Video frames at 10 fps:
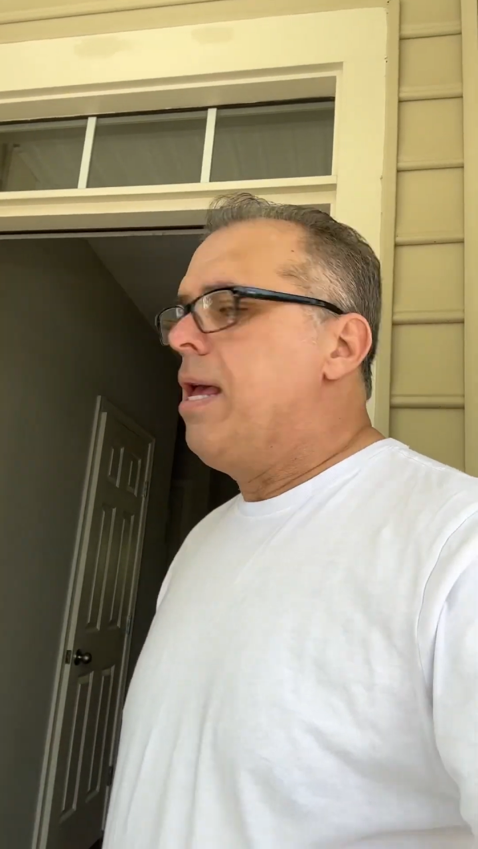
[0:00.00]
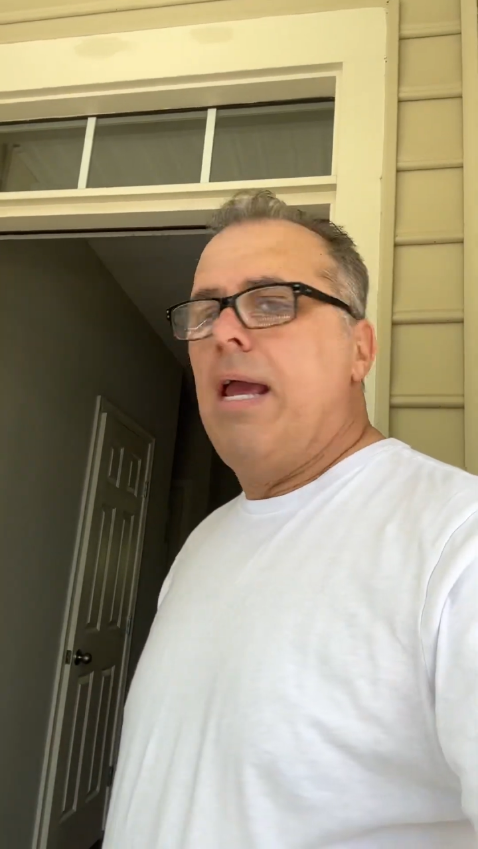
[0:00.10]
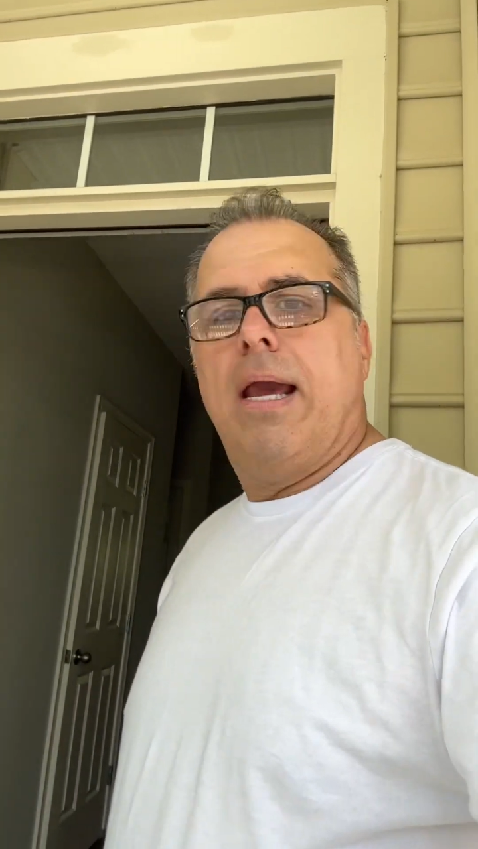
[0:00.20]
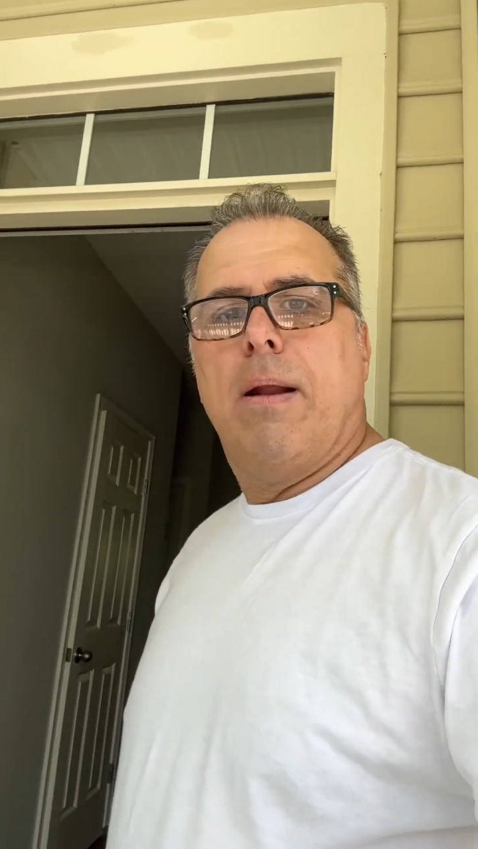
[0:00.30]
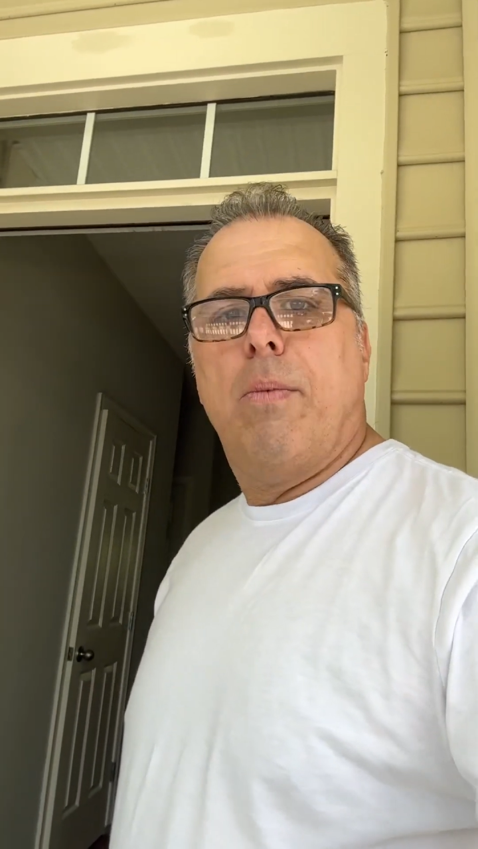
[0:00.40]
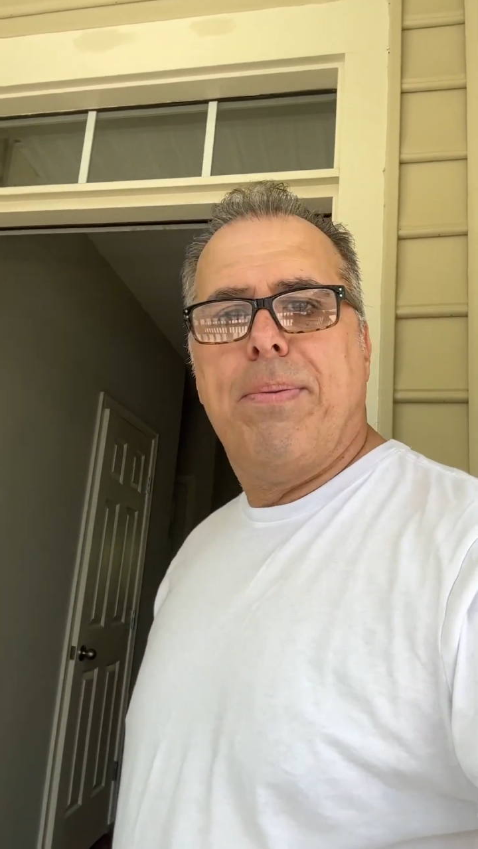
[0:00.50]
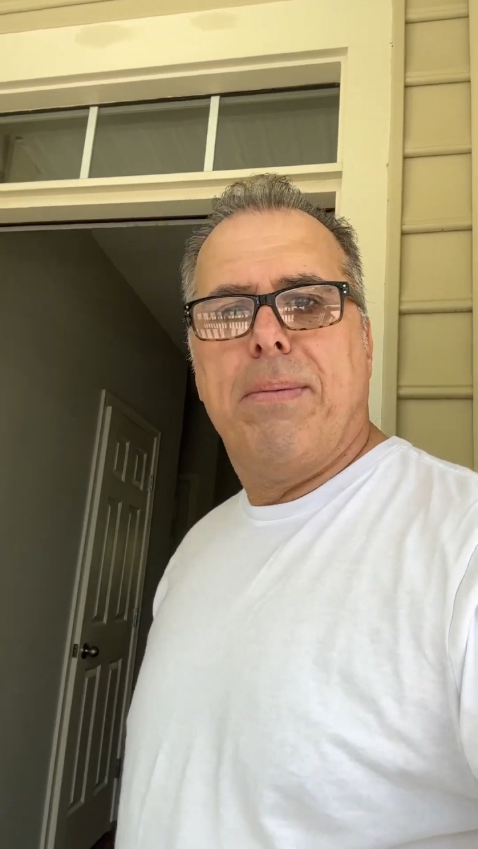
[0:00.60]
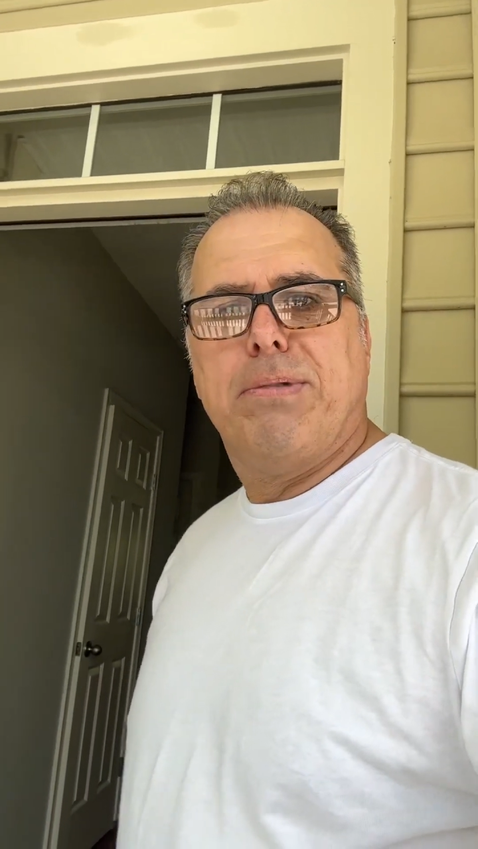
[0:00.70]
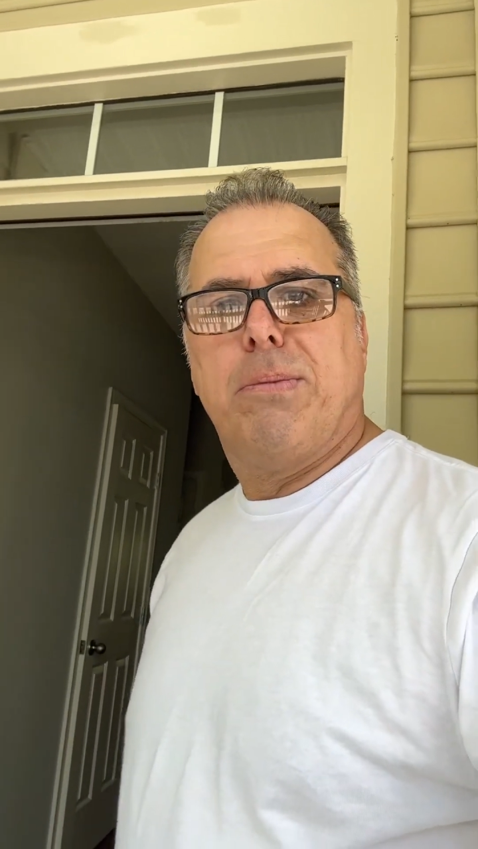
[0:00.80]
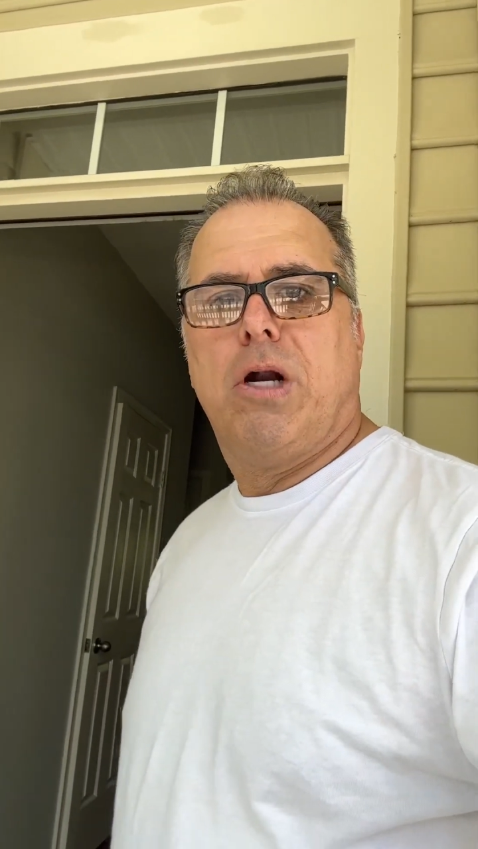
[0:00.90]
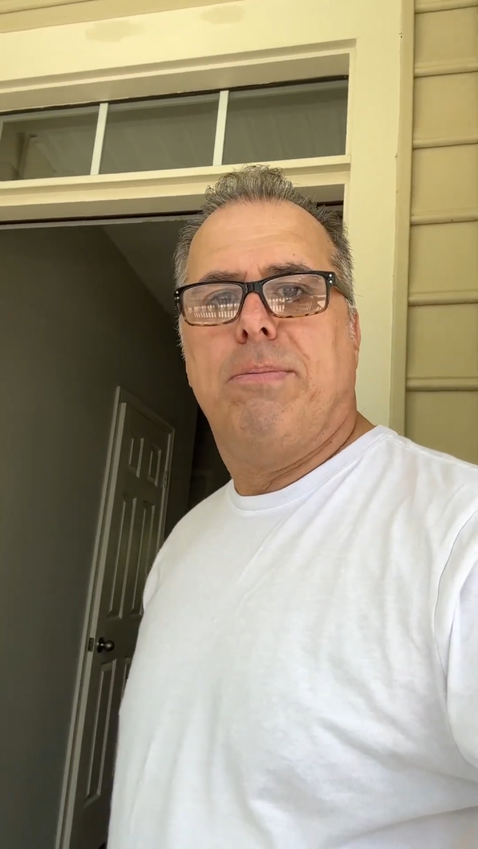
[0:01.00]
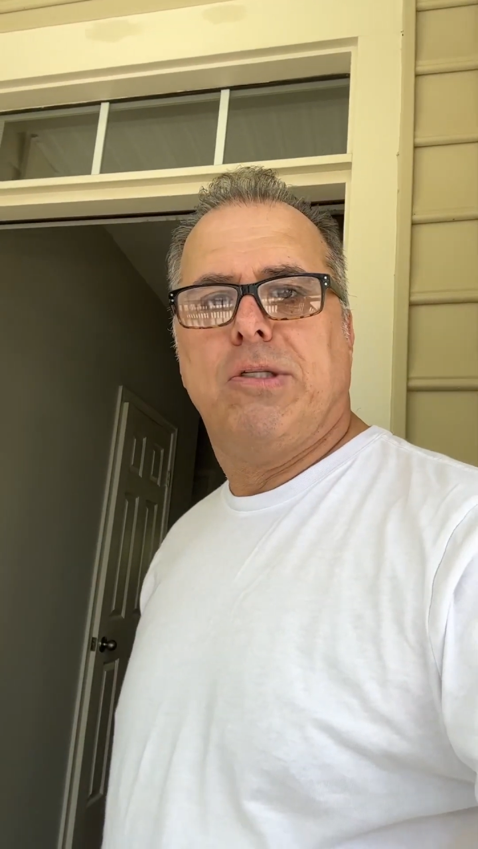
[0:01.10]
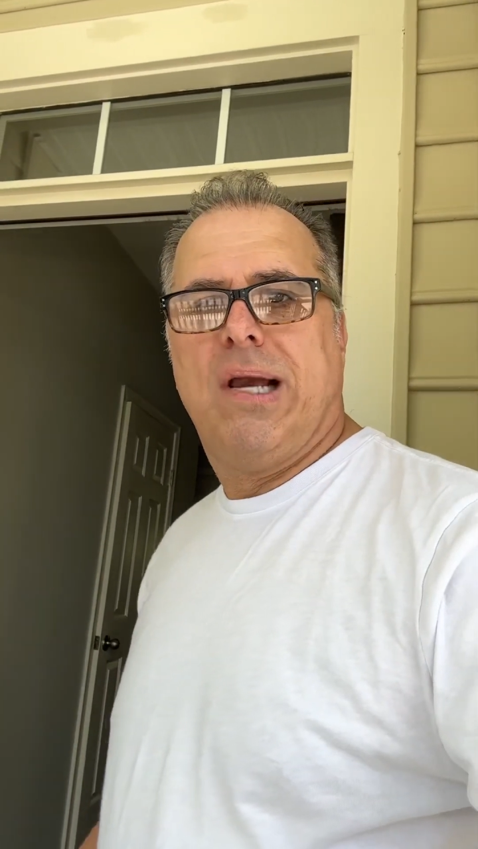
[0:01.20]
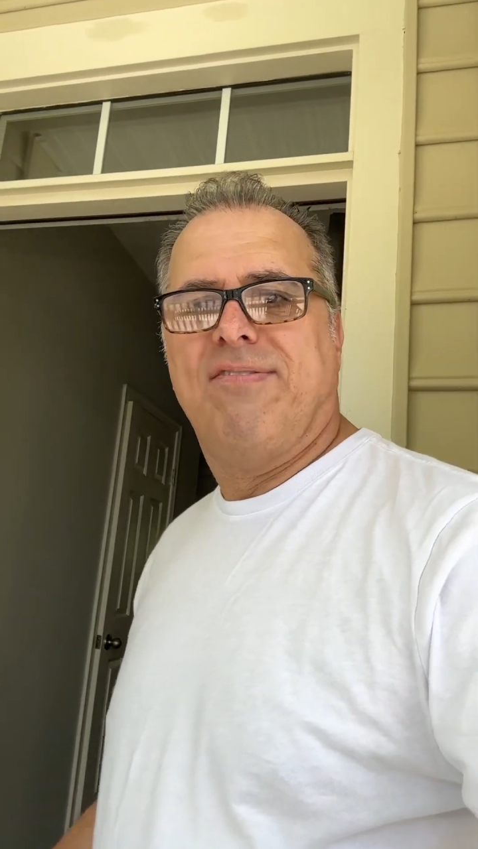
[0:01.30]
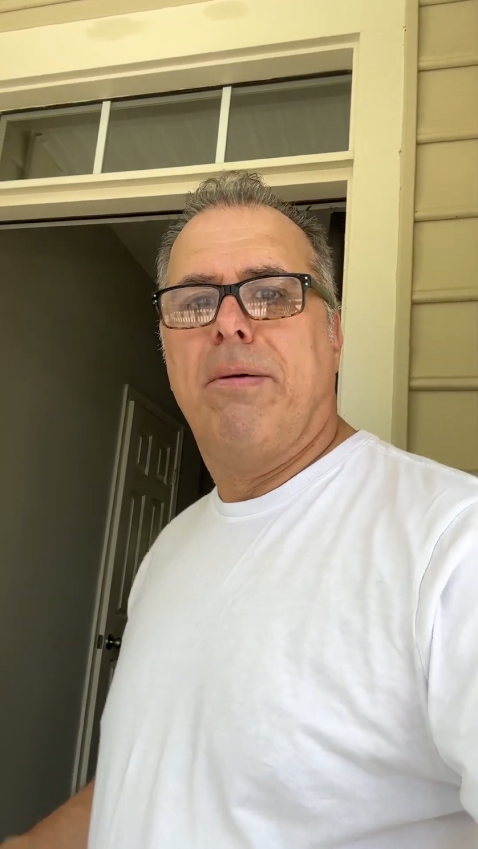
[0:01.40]
And I'm ripping up some carpet, so
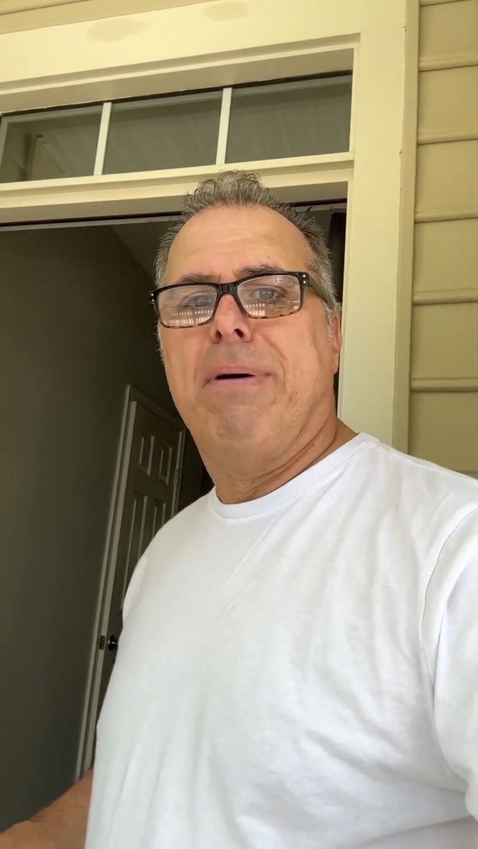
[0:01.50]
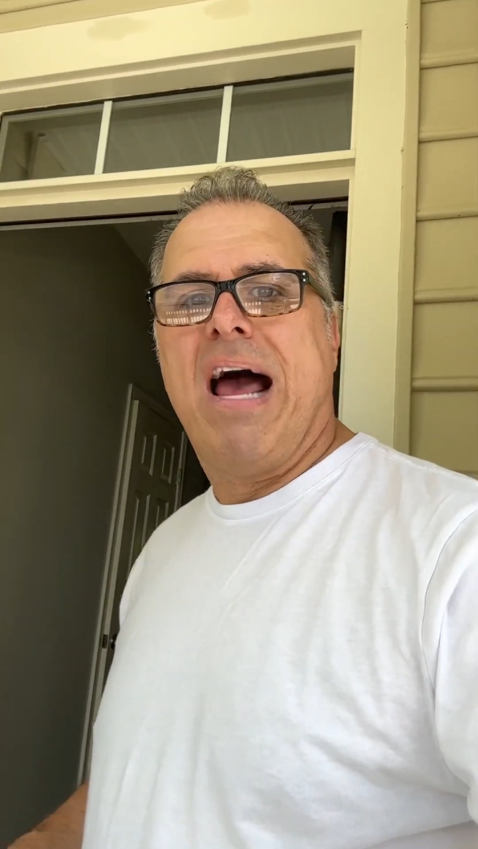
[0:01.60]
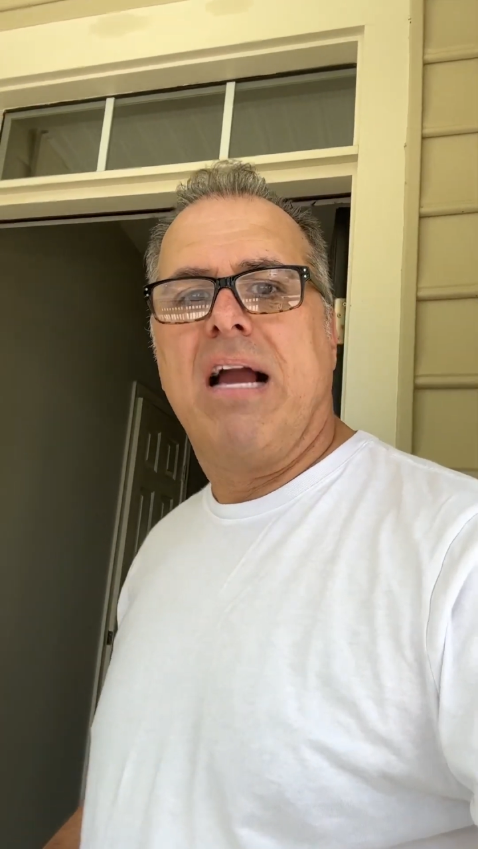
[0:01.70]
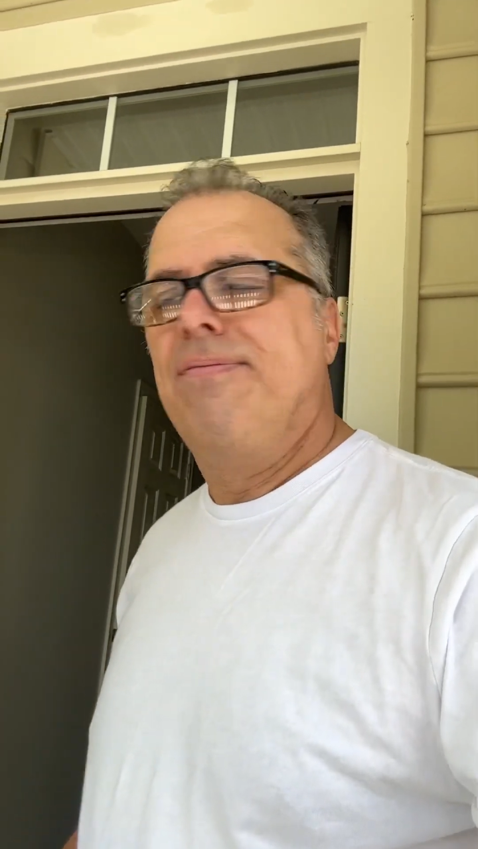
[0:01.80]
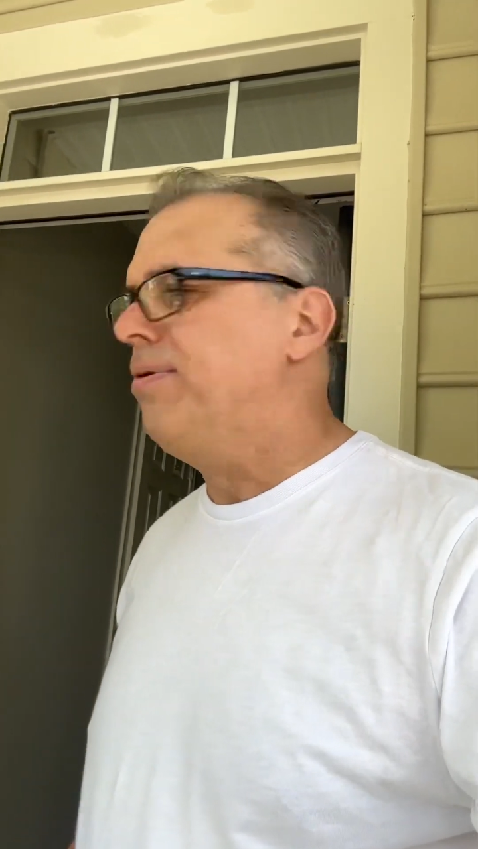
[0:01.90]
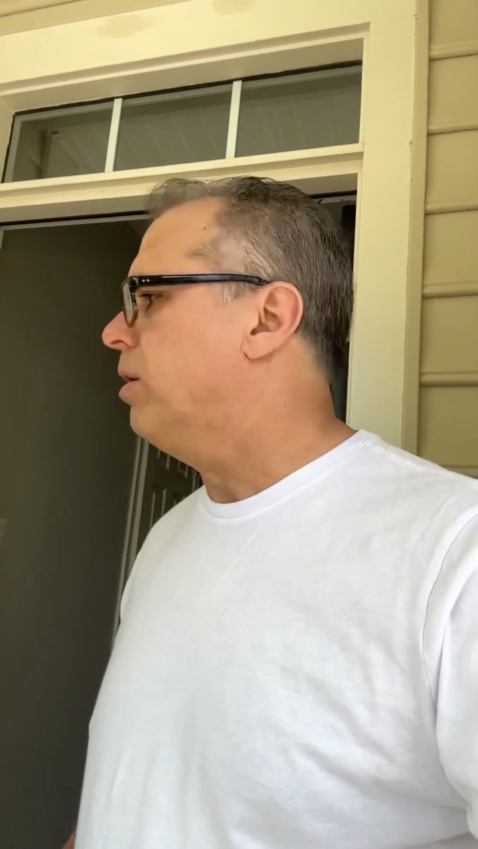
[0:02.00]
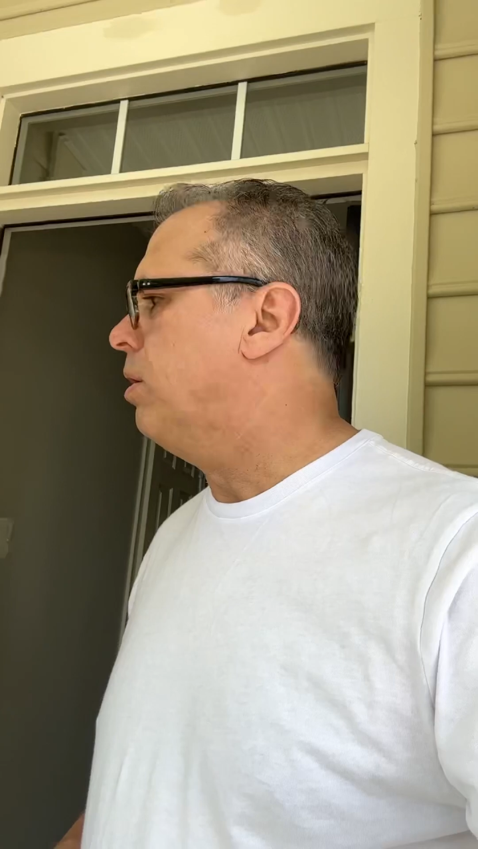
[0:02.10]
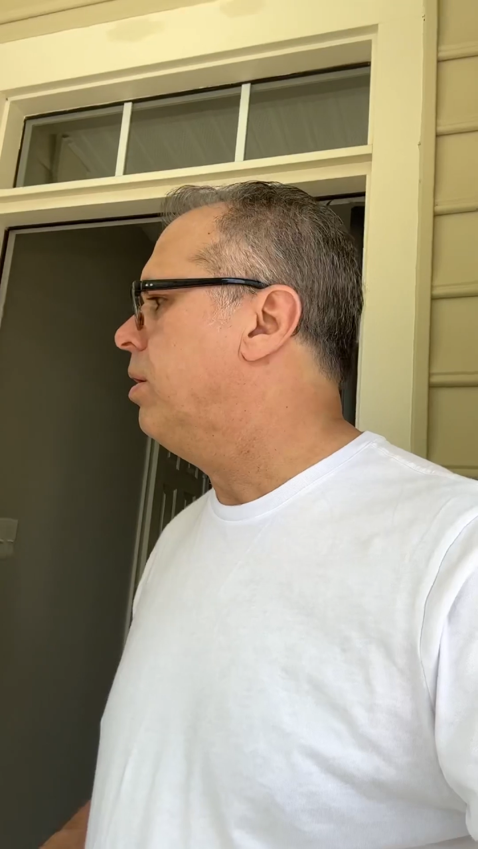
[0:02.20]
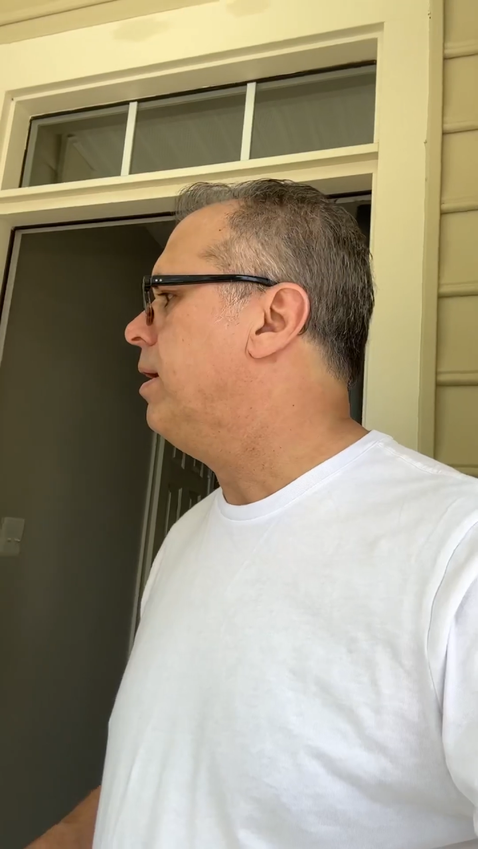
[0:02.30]
I have to backfill.